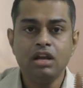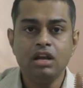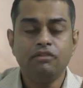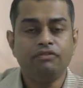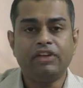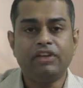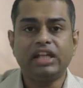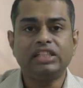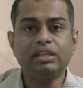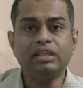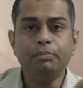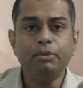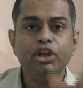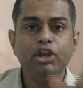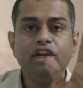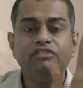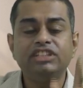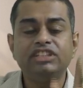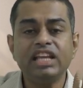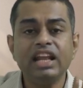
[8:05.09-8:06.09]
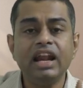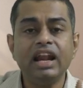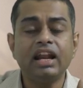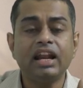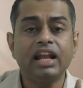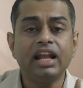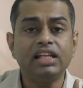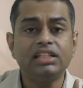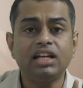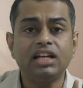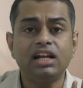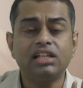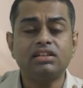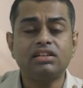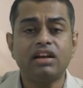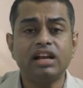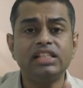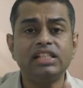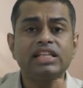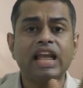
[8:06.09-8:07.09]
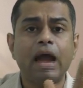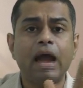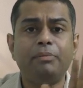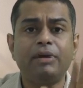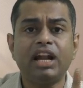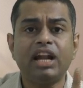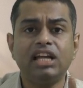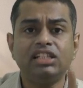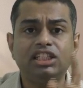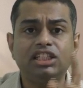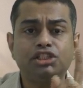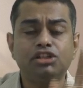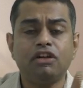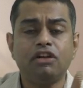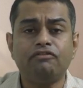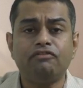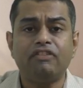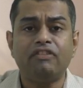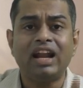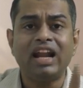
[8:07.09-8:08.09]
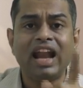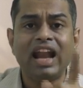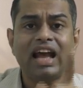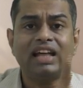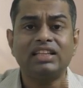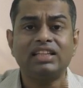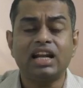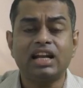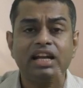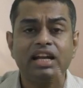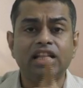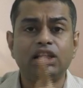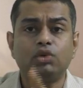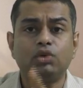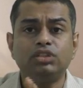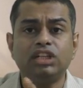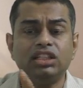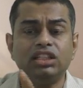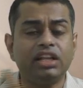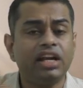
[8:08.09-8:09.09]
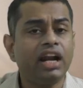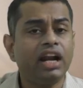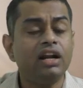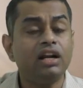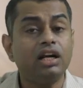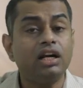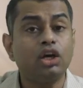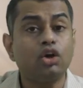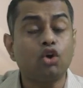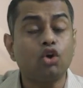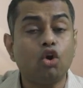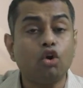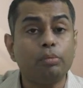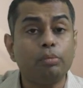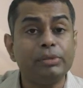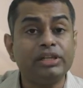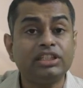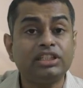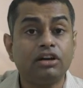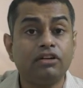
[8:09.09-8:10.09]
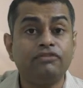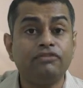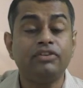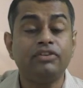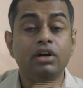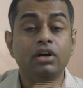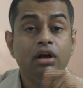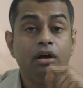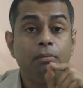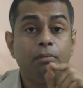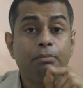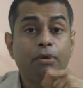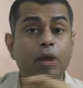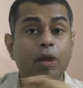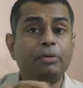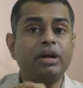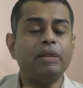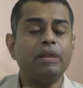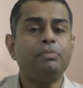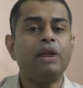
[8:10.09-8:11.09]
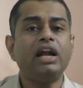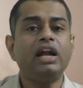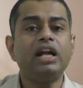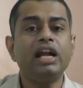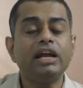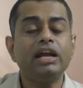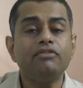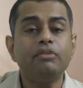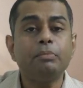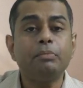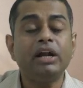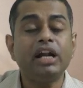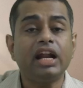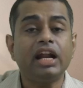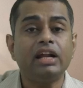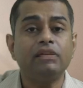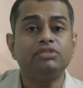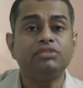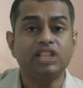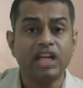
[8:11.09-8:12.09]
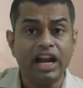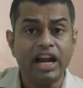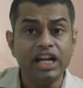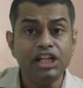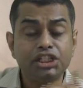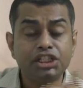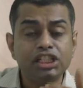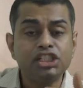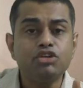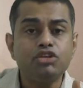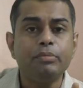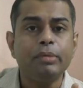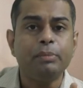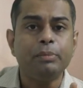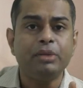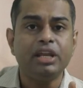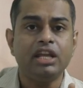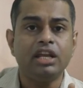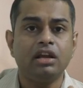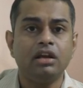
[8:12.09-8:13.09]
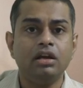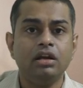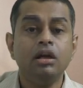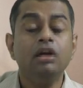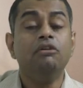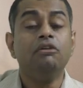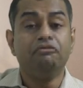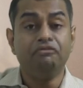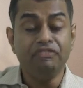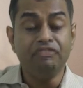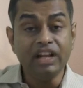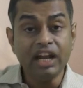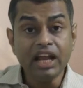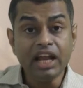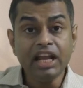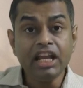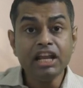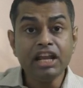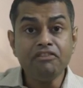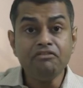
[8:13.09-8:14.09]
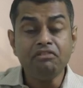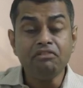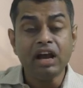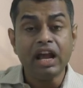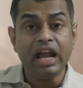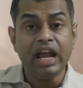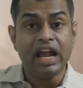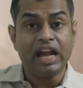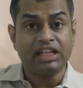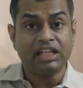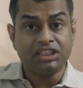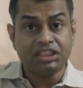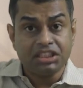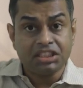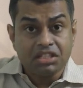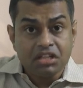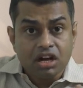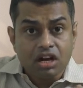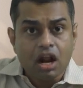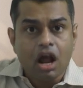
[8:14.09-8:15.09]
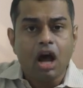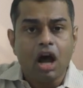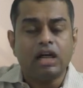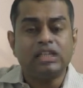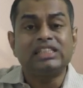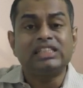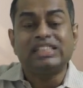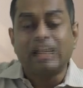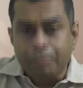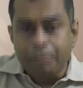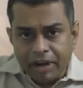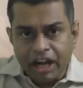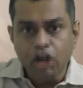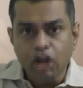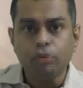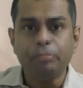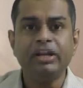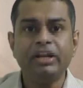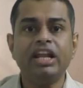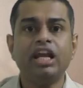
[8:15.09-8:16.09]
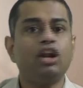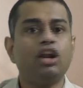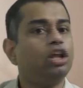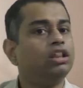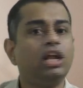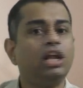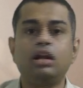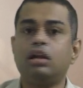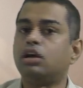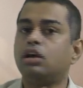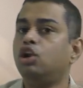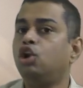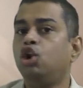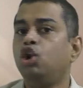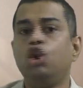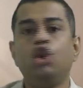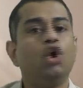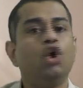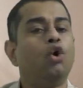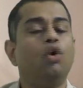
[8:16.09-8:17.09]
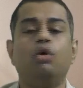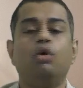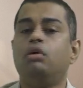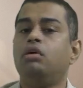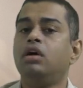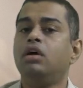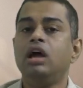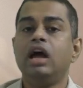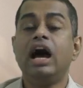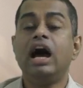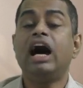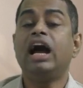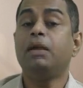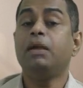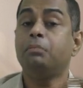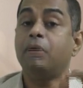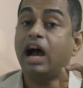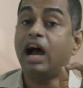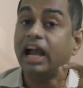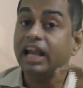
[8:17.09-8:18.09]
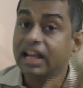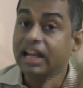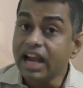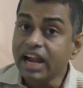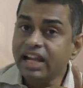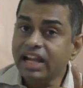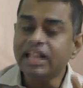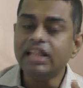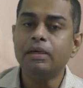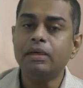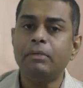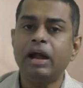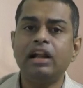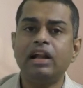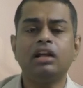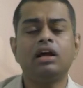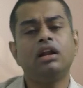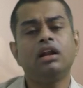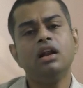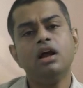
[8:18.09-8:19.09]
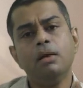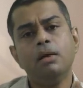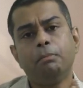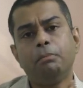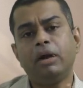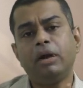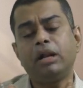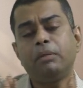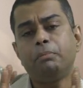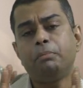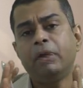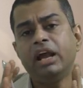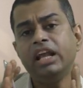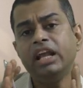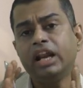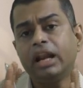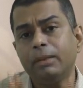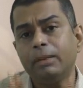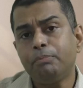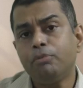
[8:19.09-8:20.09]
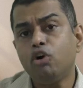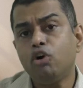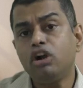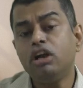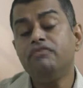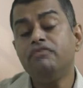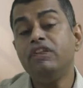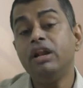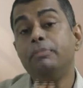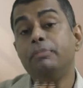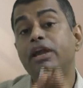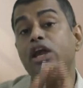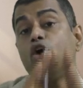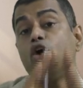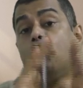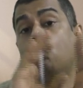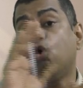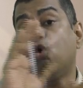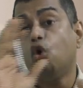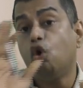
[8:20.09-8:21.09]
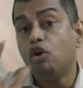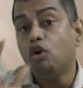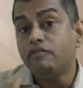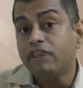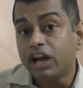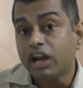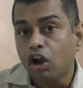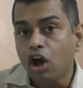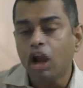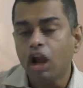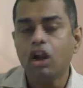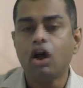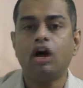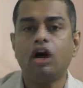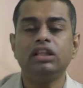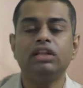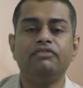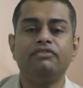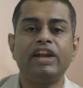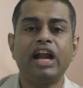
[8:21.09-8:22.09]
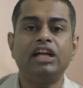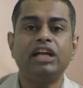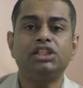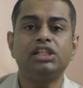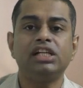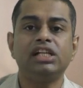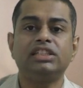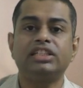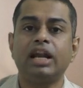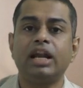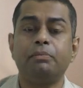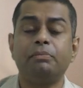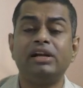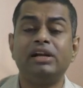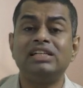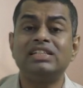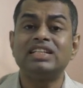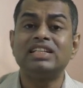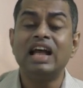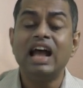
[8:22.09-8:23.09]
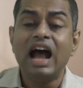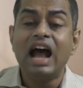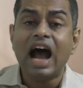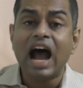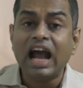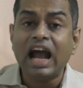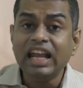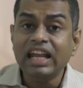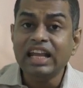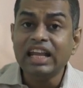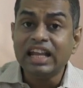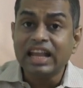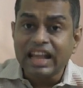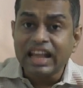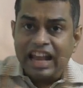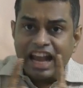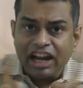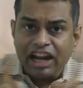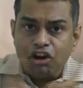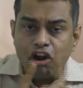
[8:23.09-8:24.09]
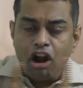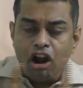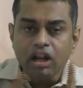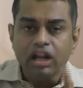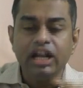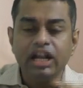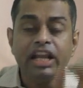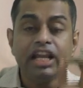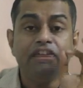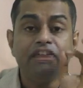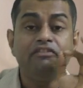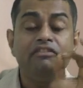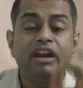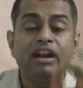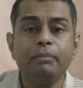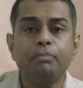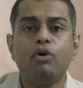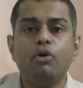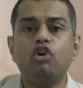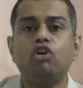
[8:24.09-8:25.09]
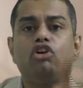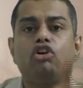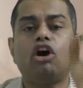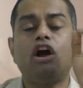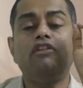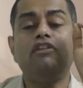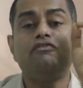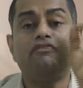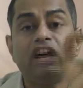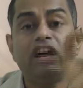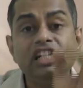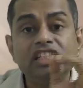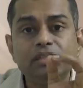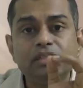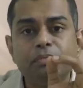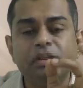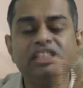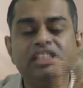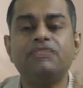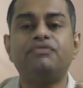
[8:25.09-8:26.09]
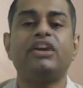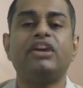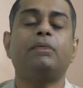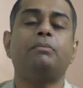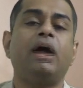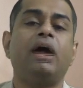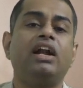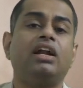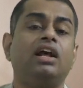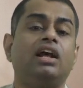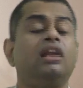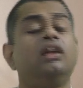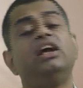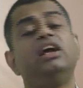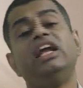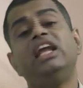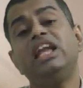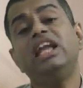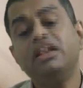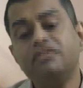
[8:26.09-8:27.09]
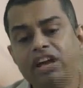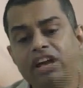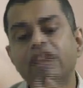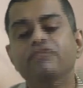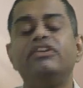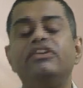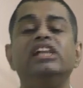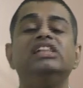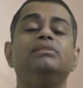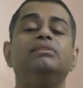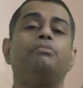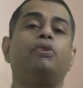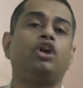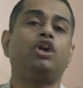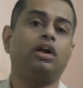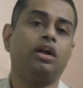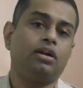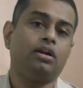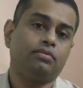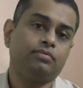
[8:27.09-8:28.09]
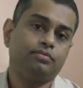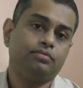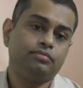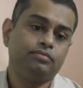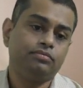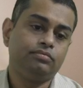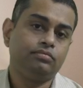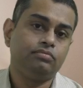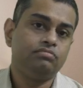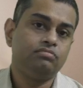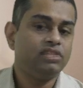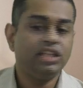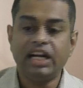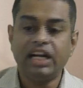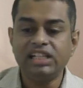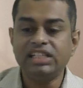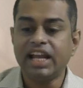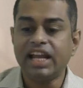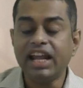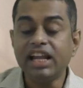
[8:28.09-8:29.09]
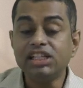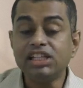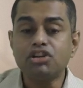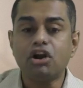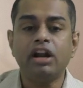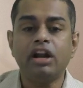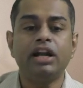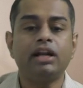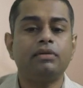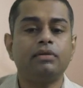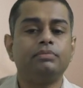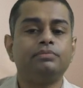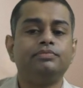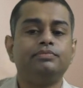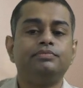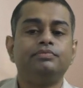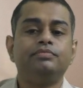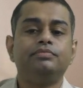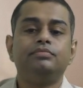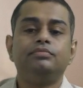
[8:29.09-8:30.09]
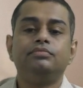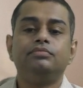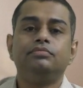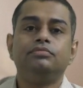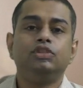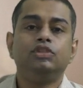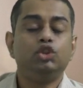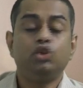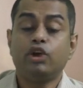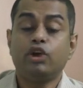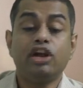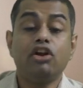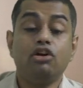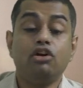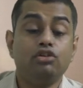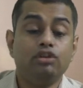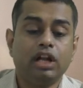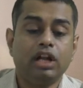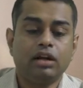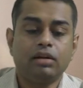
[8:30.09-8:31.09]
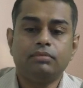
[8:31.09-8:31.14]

For example, you have seen in Reliance Industries capitalization of 1,13,300 crore rupees of property, plant and equipment items, additions to PPA. Will I give extra separate opinion on that? No. I am highlighting the matter, but my report will be overall on the financial statements. I cannot give report on one specific matter, even if it is important. That is against audit. You cannot do that.